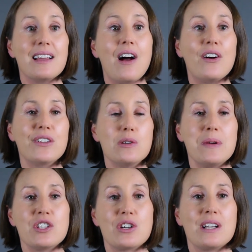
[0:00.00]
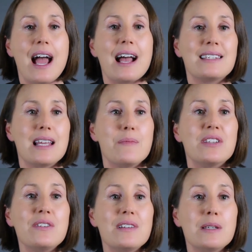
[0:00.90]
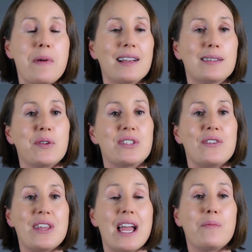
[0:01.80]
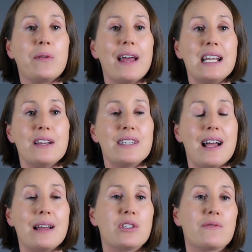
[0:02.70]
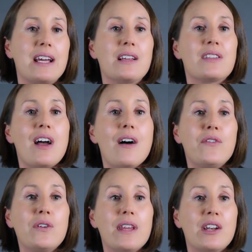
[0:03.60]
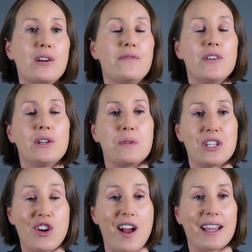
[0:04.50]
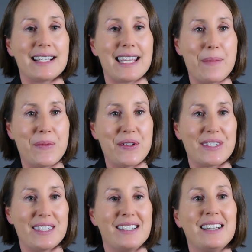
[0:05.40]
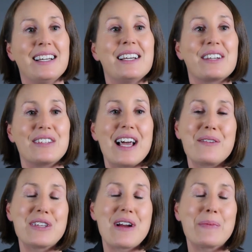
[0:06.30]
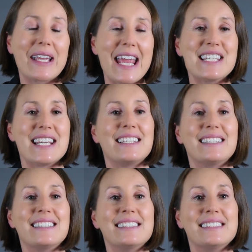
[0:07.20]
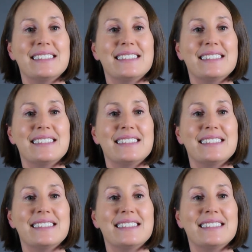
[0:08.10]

Also be sure to ask them as soon as possible so they have plenty of time to write a thoughtful letter filled with strong examples. Good luck with your application.